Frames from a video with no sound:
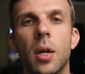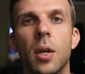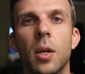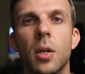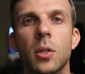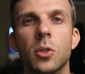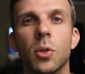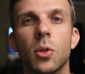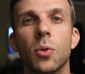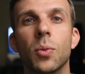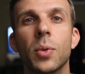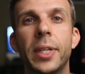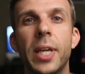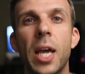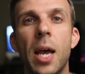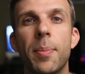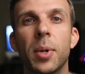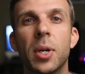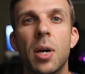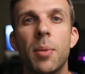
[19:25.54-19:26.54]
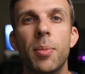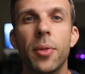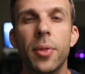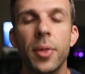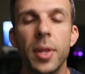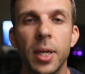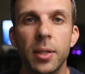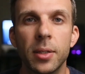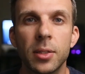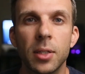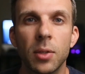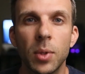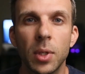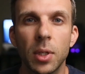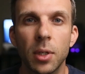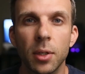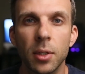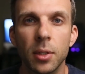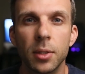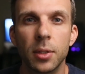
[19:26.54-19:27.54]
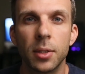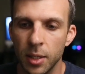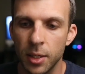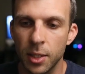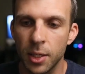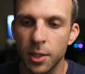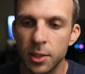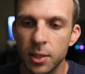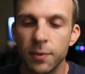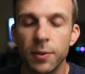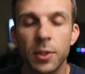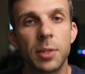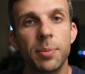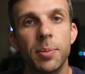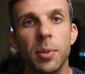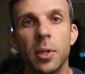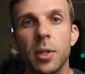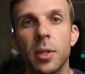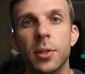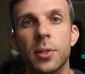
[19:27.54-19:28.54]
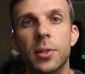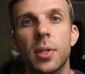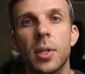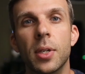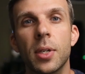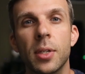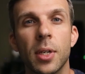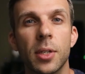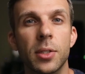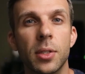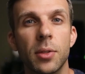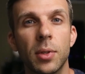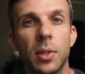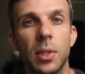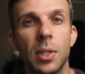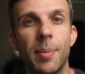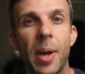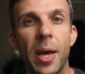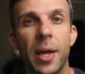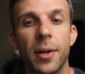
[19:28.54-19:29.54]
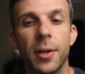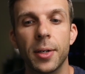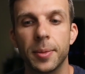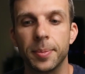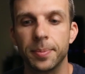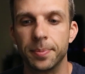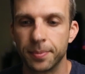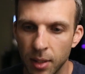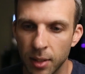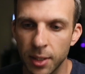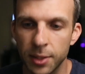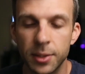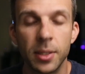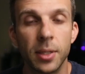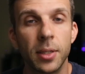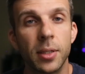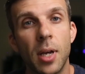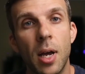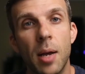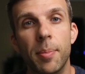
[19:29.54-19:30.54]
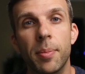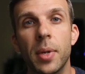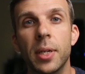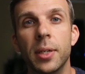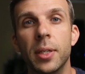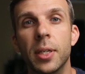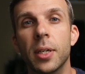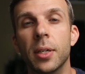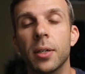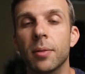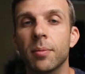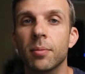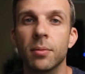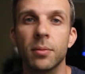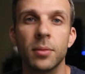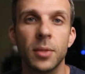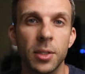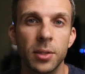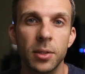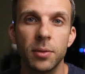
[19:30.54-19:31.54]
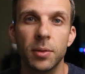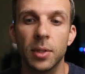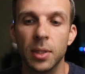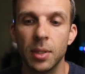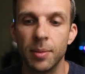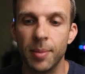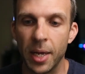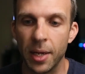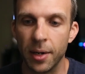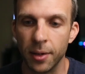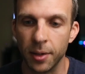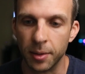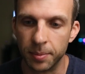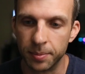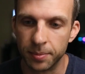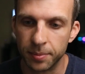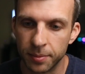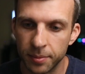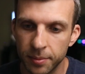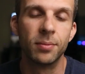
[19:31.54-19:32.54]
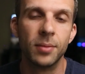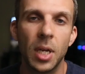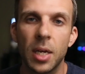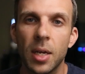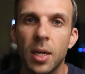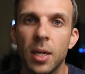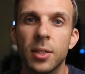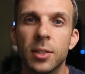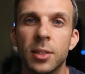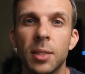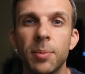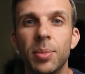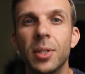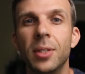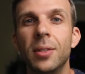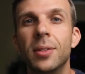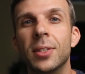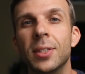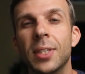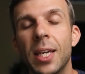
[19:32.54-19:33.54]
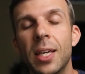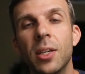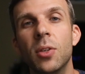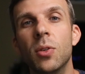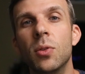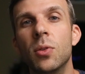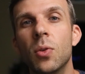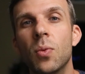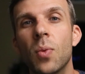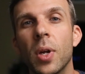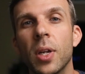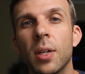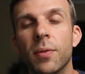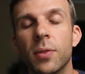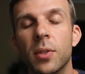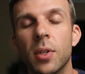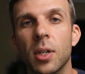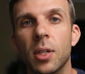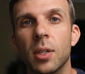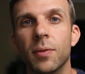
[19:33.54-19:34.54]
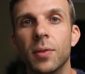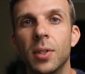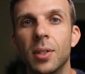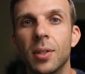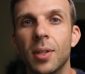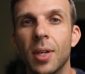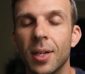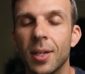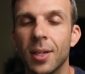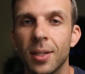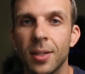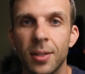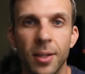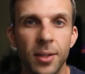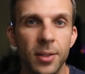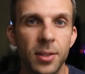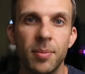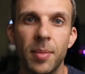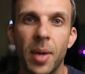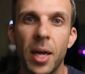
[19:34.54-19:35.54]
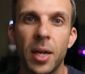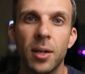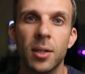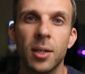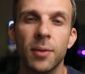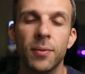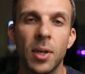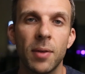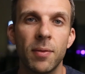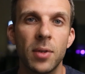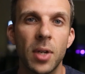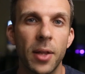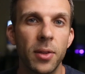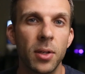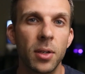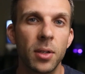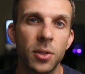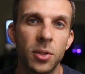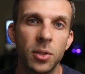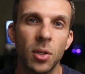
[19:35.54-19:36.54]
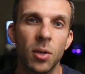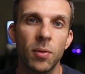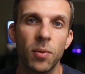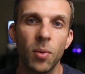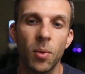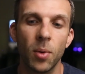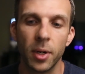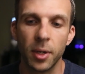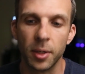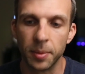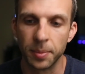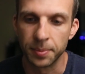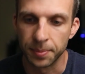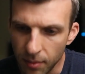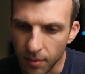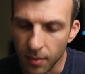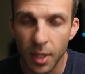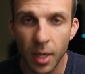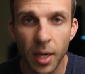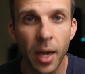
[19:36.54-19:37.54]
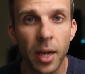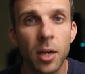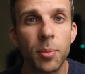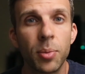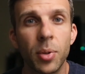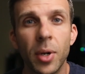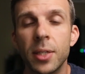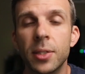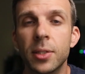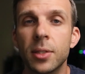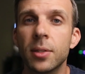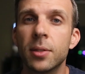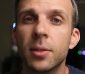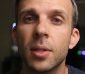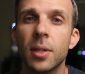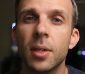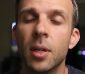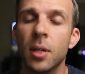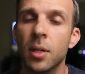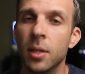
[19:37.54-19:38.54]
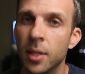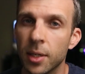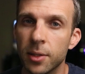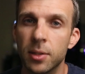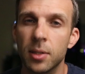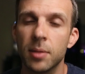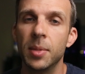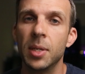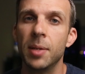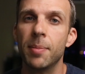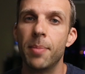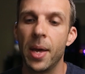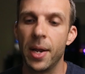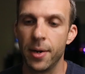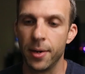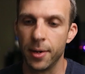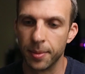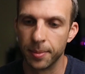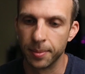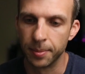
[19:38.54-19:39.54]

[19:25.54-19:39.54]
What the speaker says: So to recap a couple things that we learned, years of experience doesn't really matter. Listing top-end gear doesn't really matter. Simply saying you do wedding photography doesn't matter if you have nothing to show for it. Higher prices doesn't mean better.